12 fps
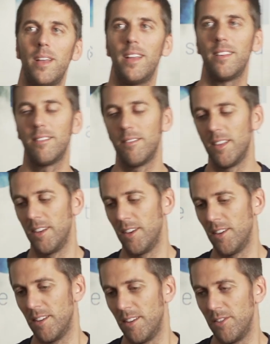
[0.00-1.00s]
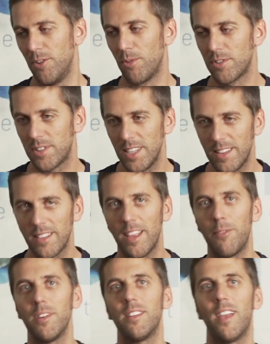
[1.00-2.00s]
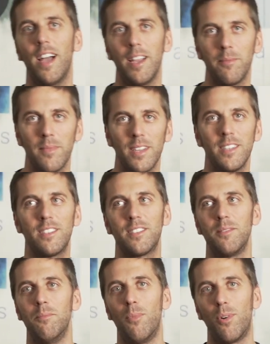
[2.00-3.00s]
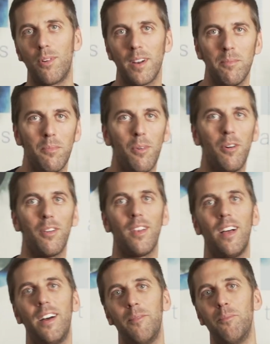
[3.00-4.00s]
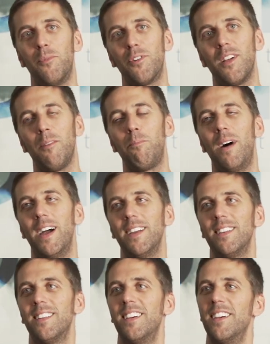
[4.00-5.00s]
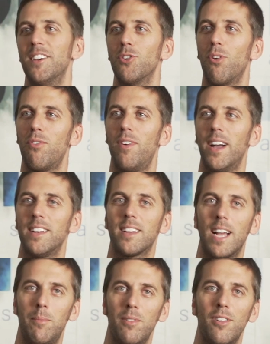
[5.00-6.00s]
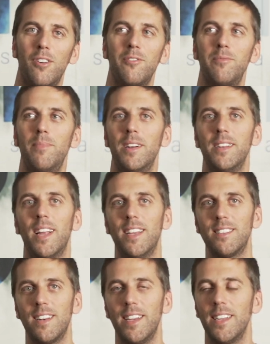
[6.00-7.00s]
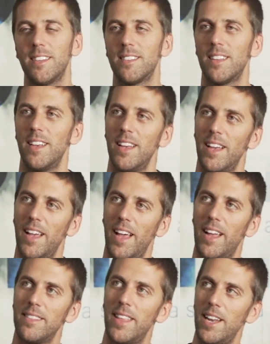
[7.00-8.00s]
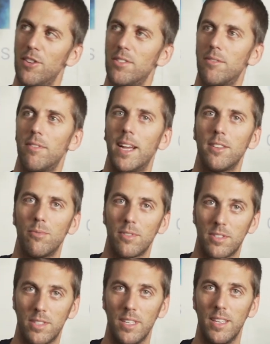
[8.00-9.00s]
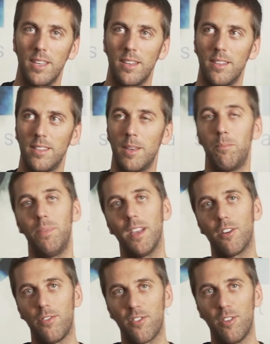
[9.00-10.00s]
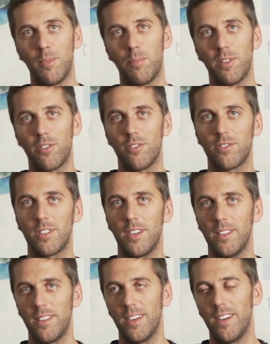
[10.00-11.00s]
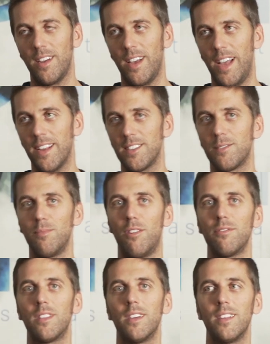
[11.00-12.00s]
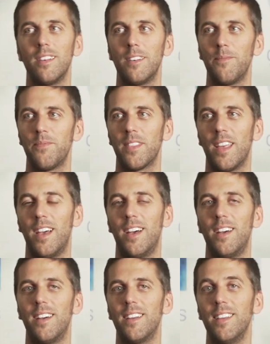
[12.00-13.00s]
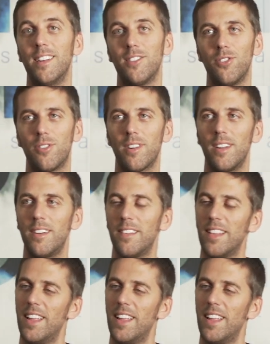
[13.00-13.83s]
and you will see that every time it's more and more alpine. You will find a couple of very nice lakes. And then on the right you will see the peak of Coma-Pedrosa, the highest mountain in Andorra.